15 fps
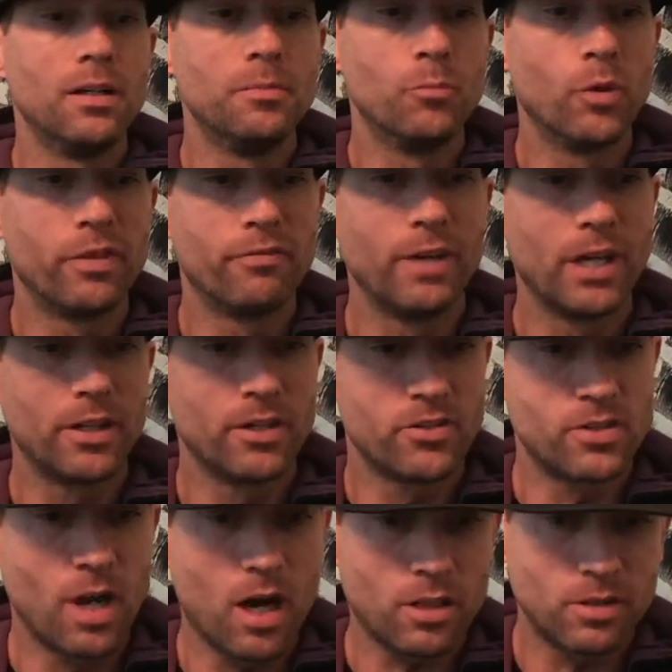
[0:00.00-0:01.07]
with various
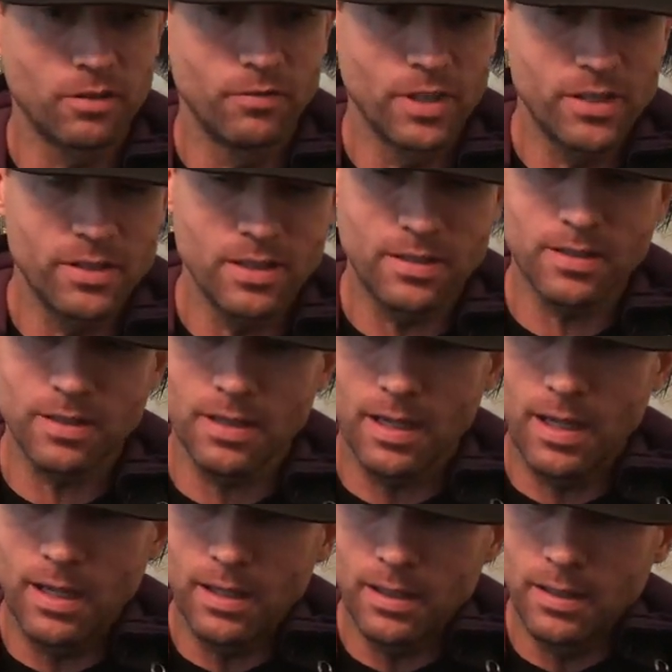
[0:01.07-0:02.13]
doctor visits
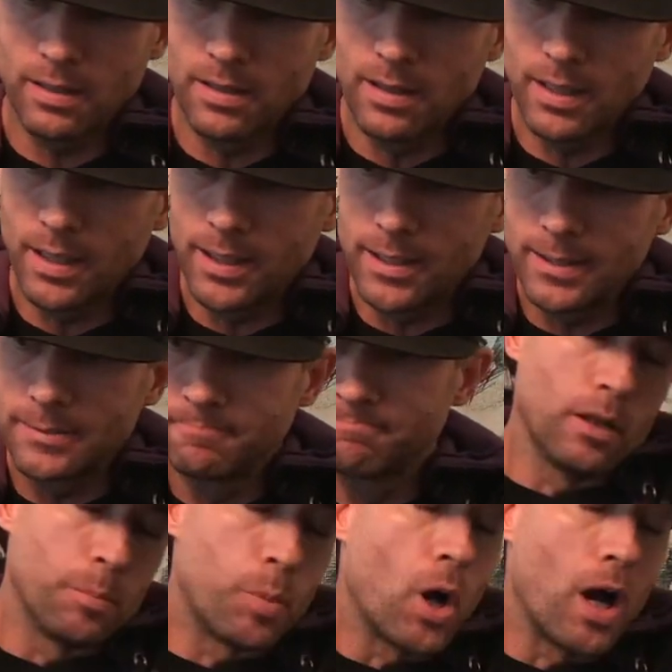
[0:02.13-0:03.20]
and
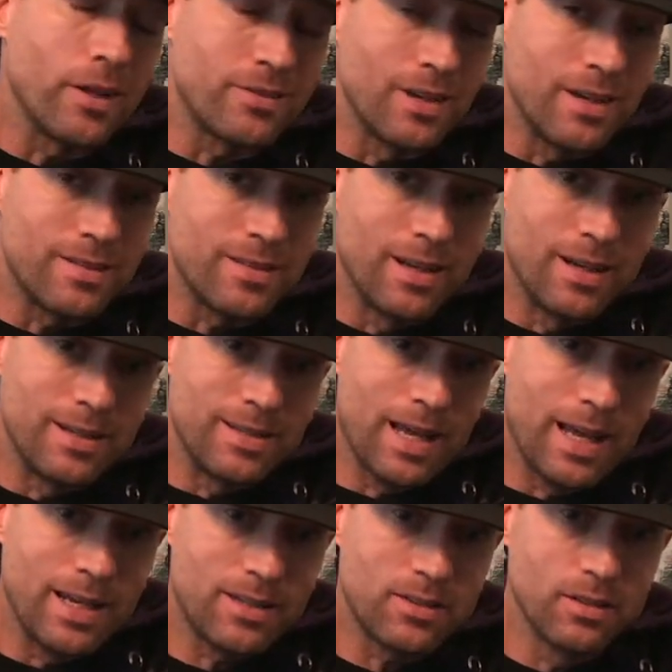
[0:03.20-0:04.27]
the process that it
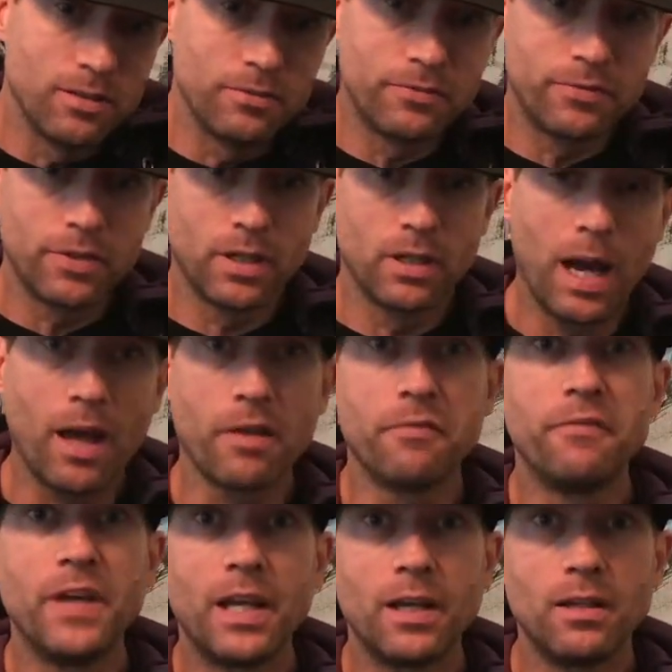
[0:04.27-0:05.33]
takes of how to
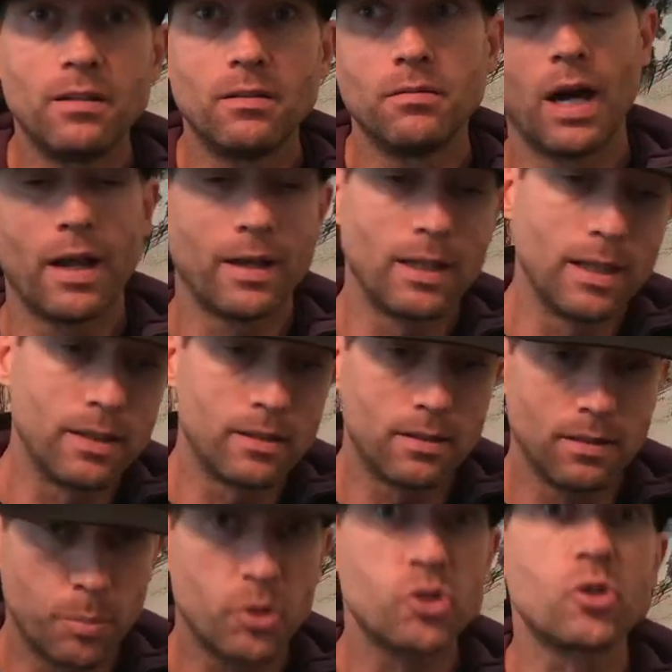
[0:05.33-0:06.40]
fit it, how to get the
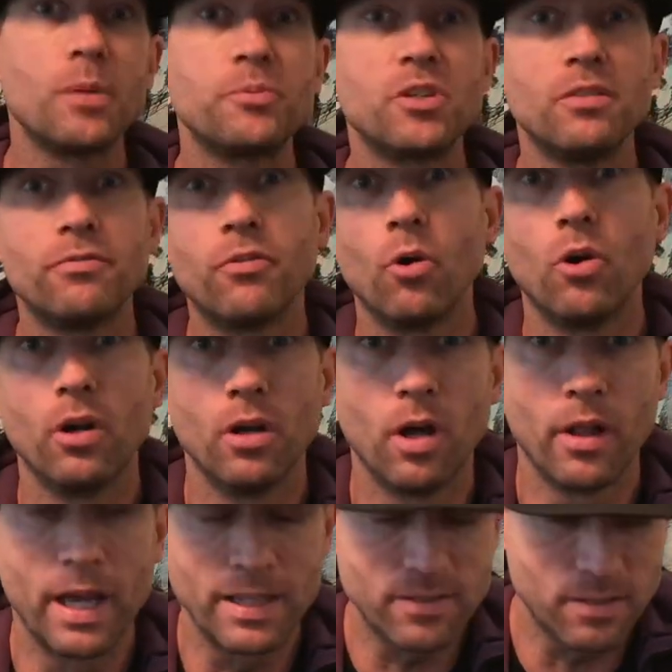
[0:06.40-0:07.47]
prescription for it and all that